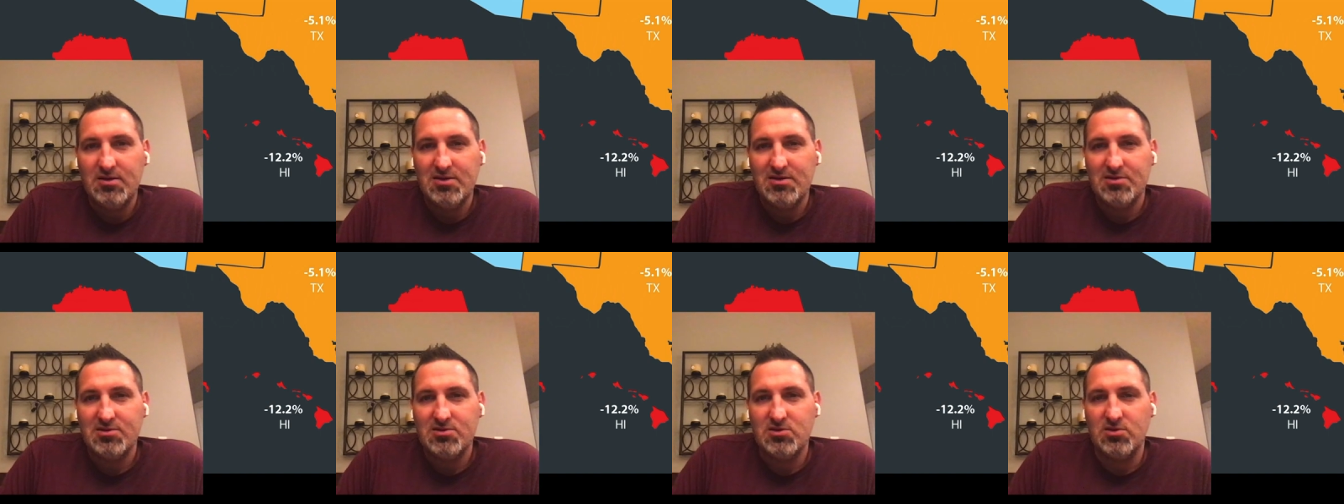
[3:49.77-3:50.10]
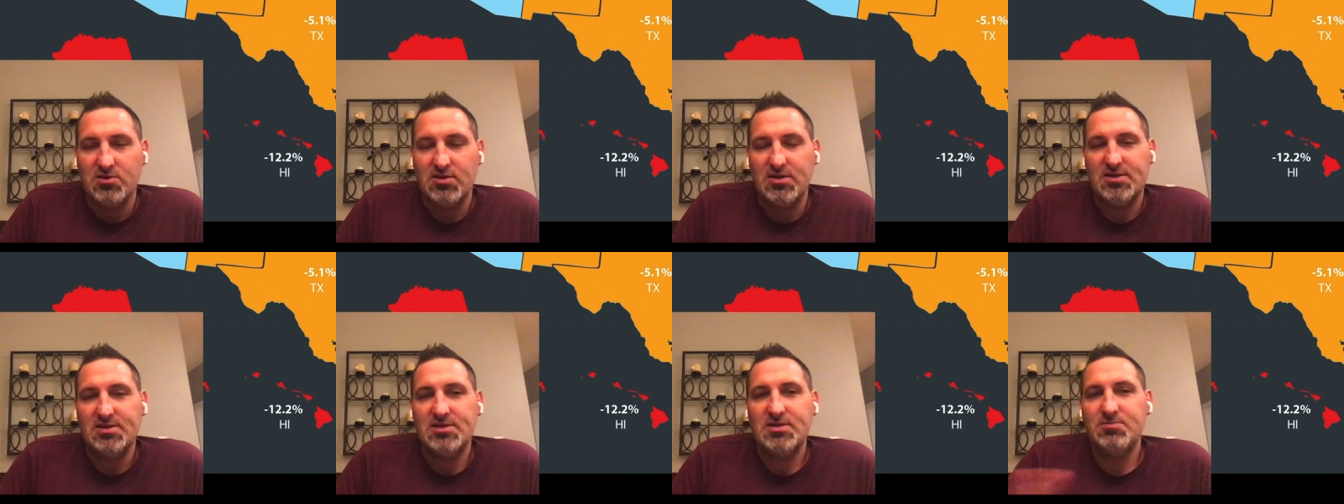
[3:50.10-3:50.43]
So
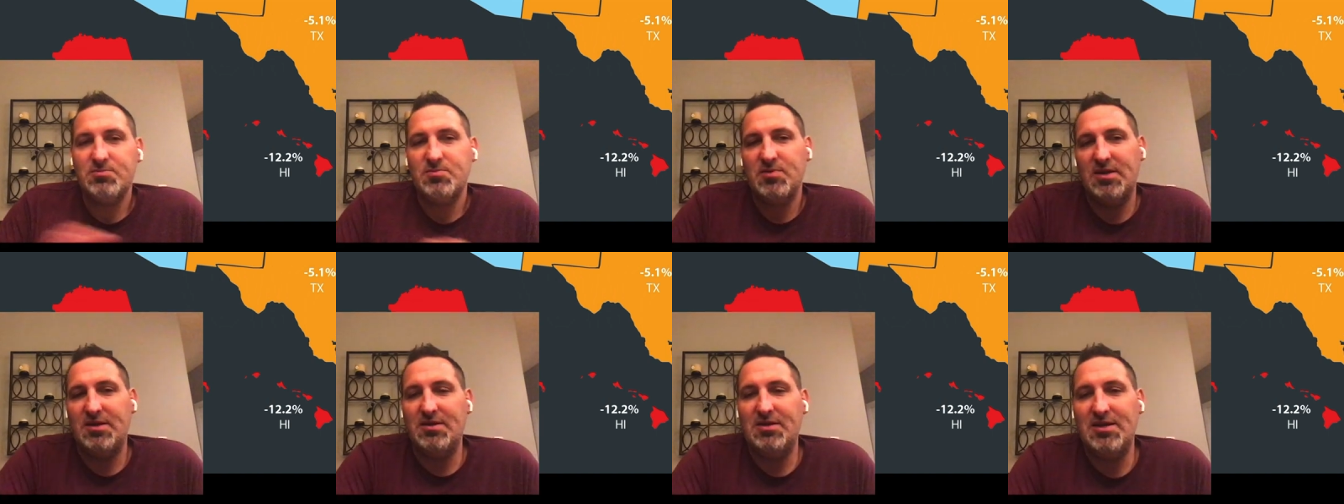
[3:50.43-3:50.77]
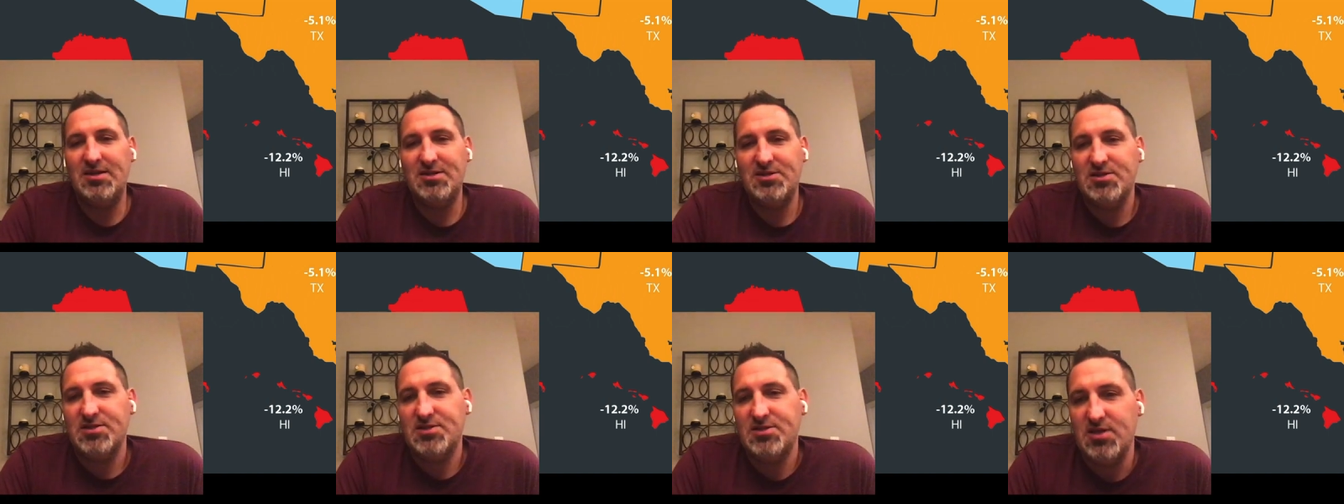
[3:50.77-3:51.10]
this is
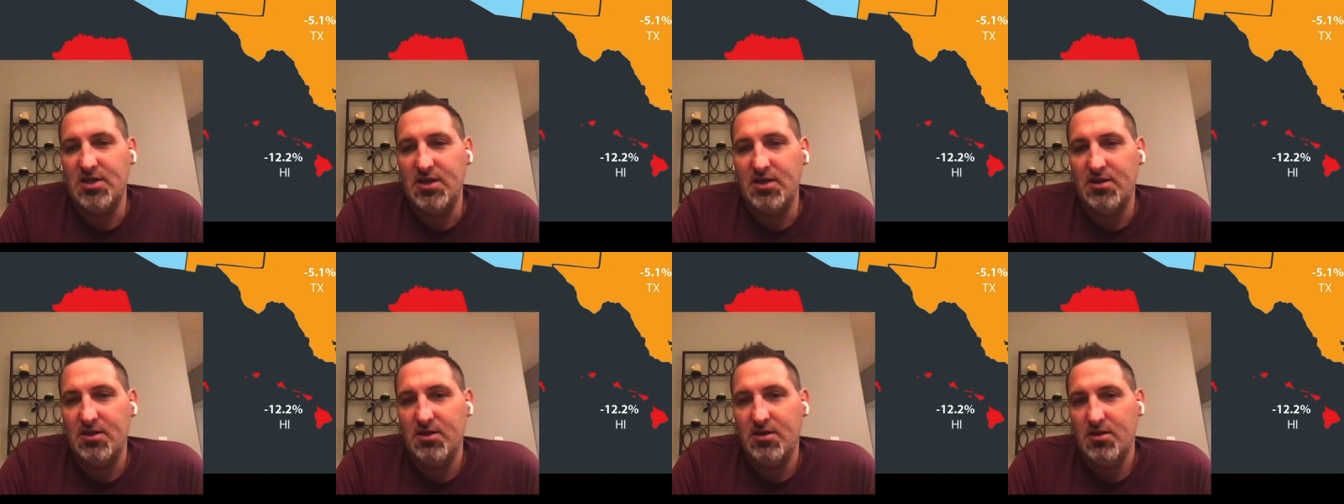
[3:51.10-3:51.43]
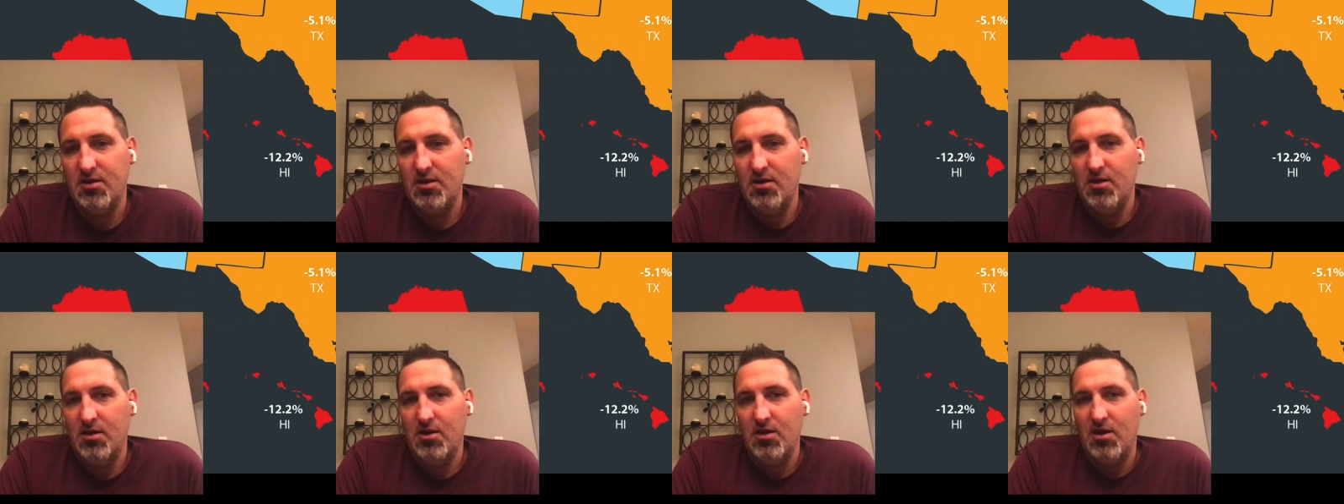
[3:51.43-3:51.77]
interesting.
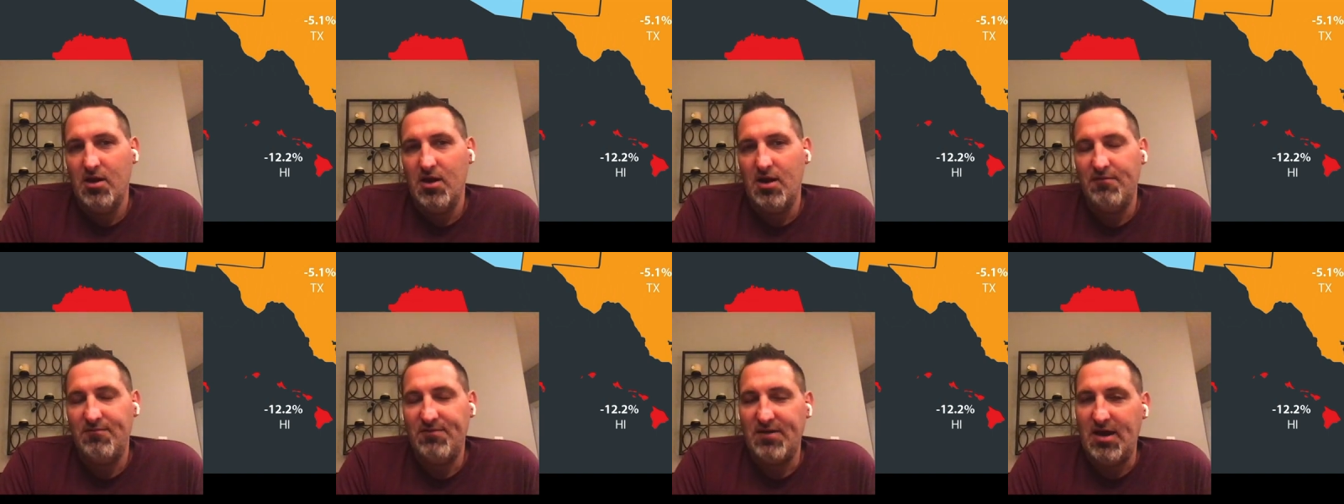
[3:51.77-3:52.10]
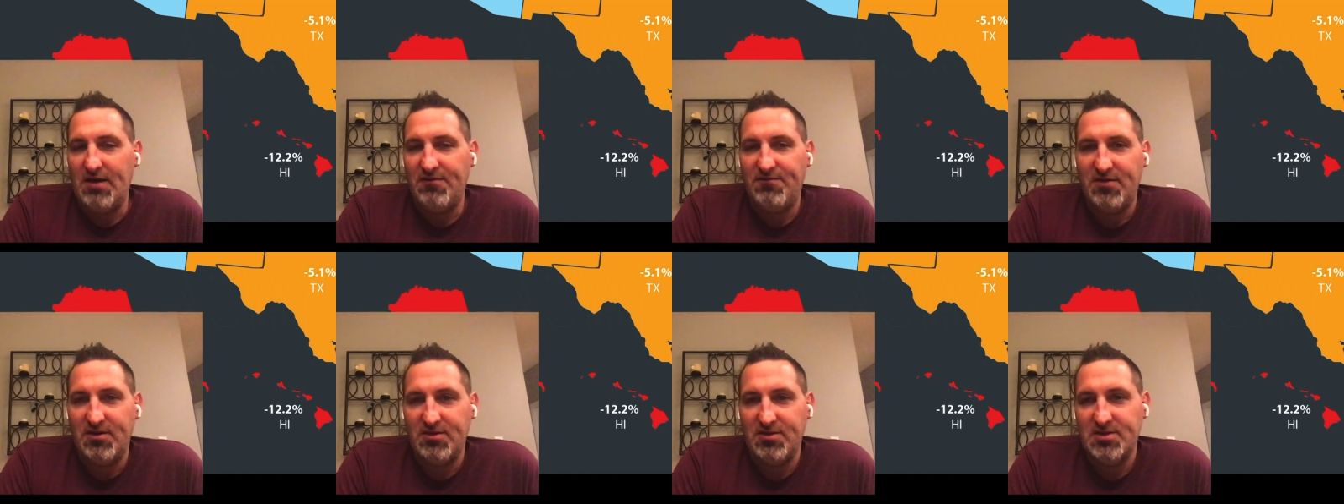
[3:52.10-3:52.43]

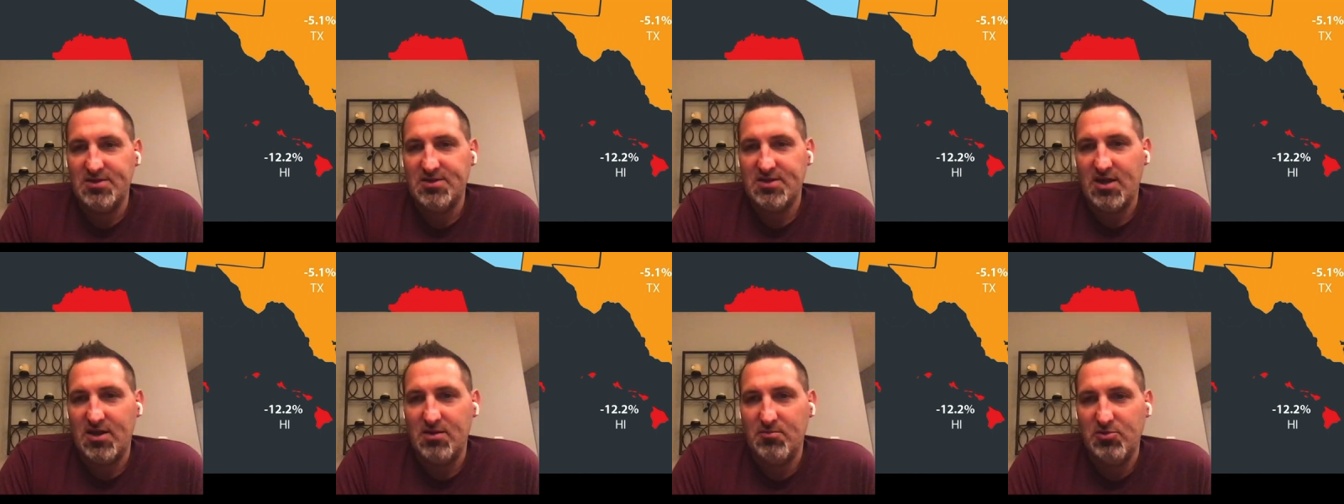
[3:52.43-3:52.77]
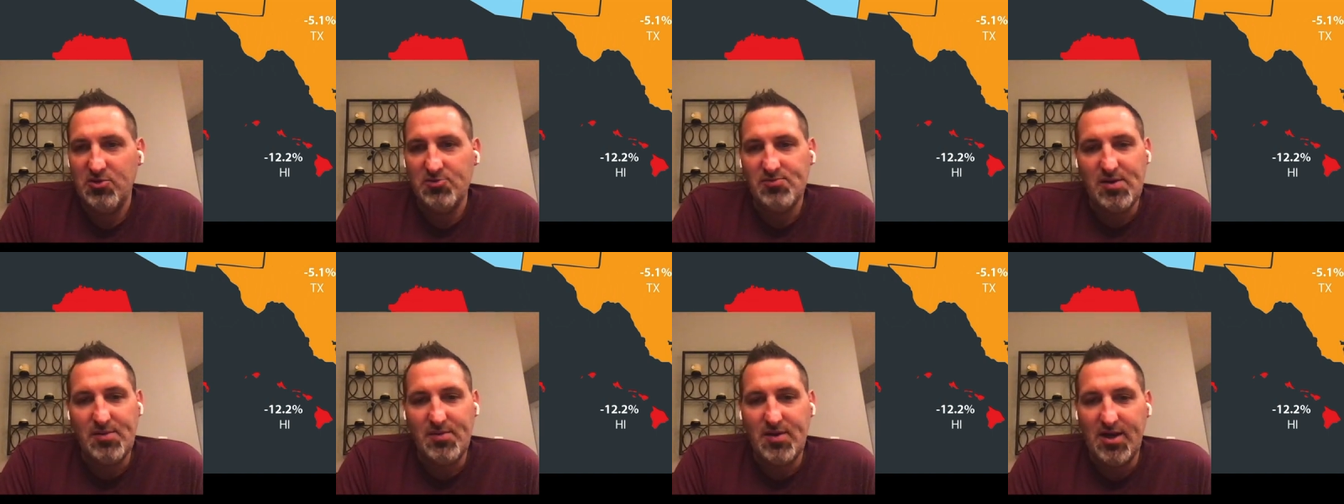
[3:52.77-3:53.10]
I found this kind of
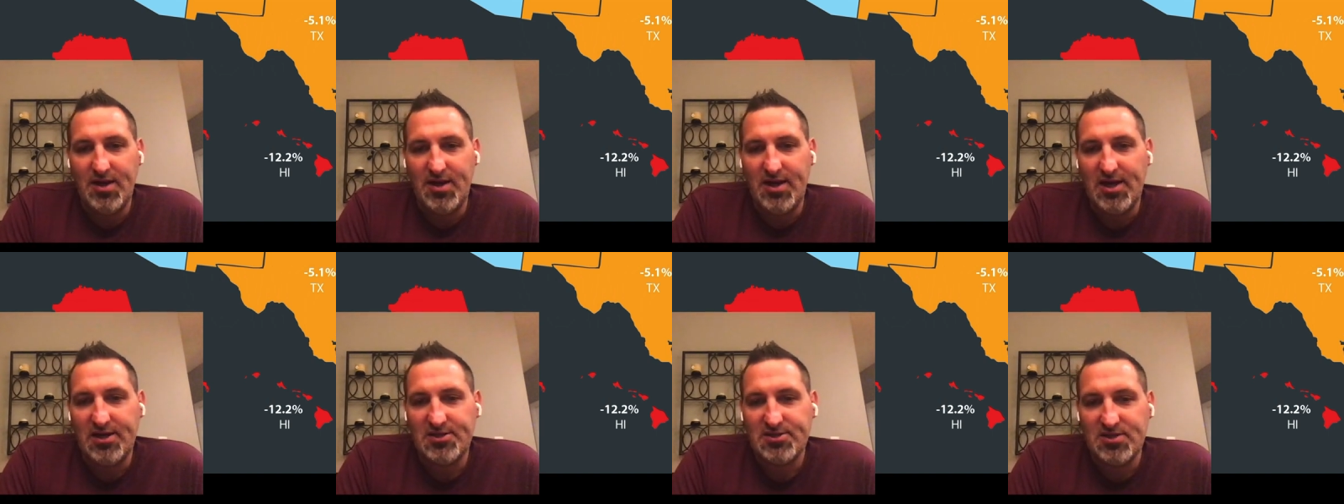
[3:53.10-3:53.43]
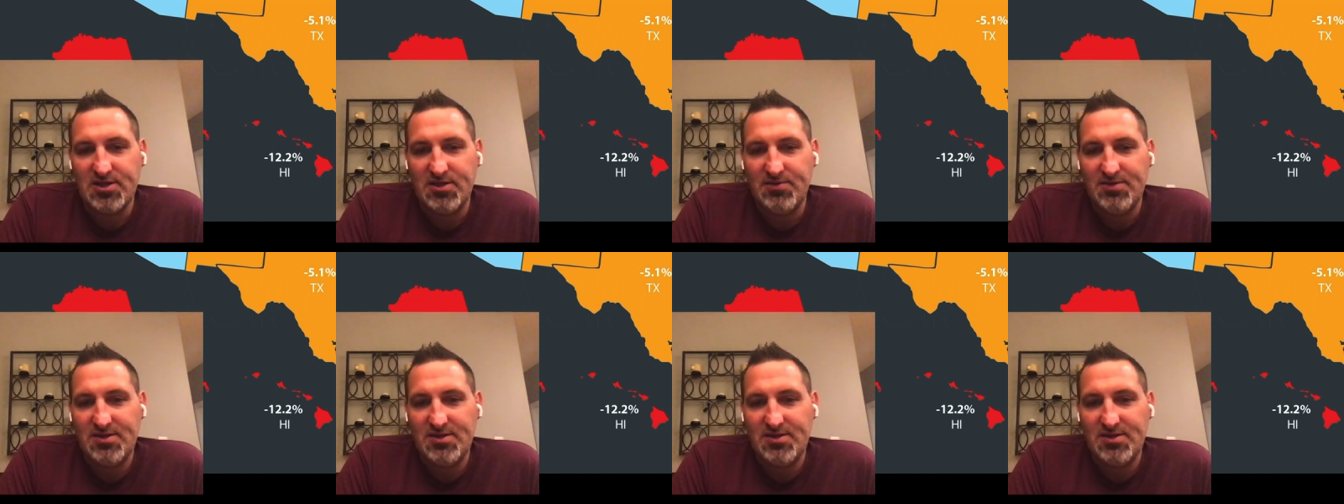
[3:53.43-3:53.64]
blew my mind, actually.